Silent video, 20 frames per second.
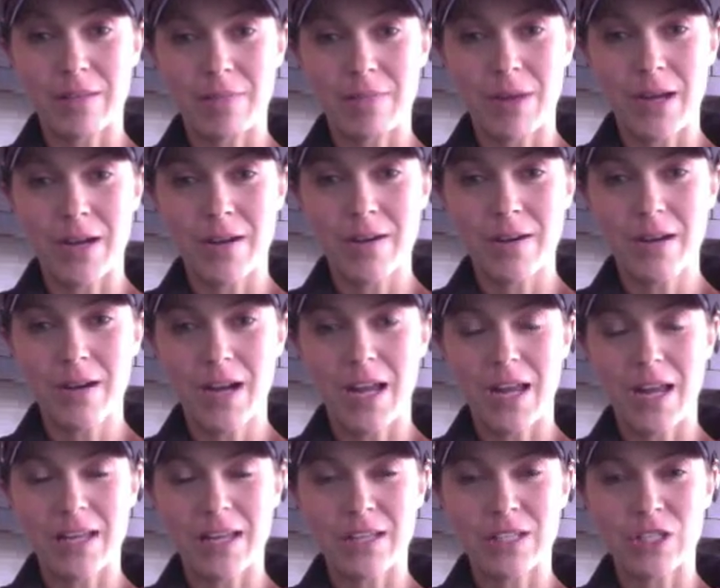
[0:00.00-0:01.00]
better
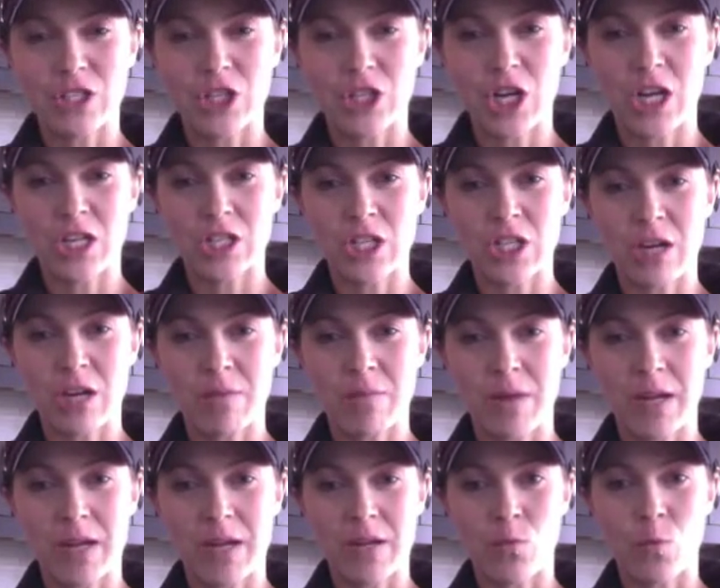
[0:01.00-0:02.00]
and changing up
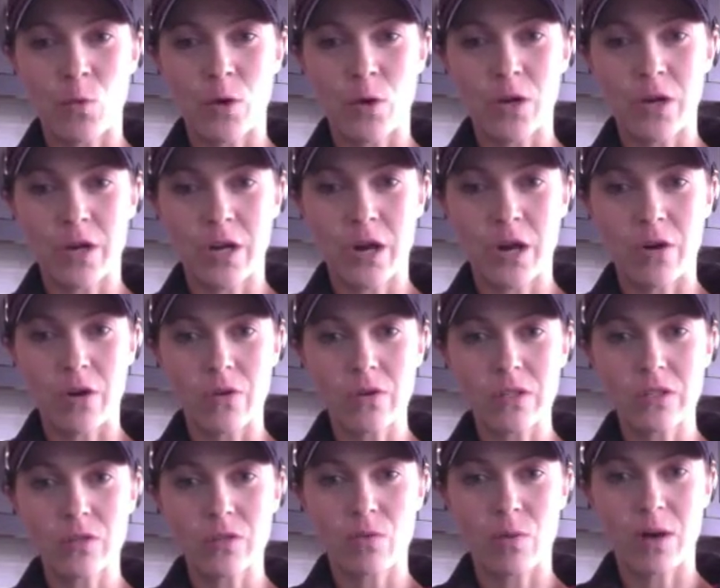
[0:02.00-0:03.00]
my
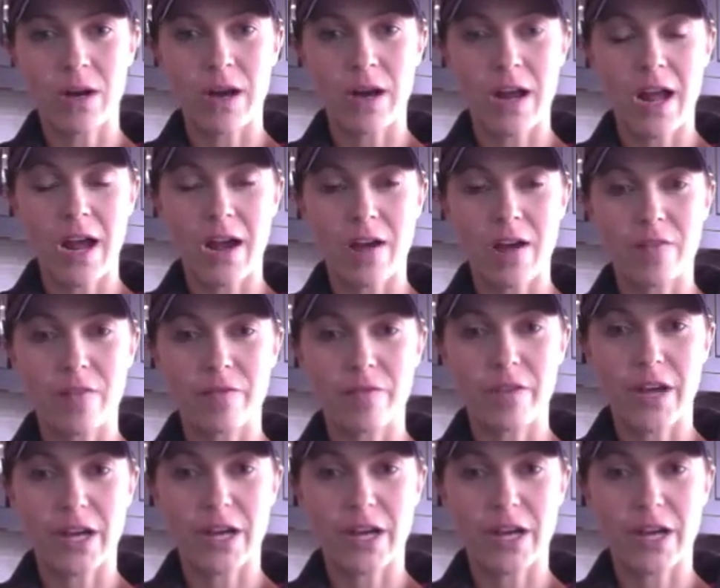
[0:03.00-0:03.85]
workout where I have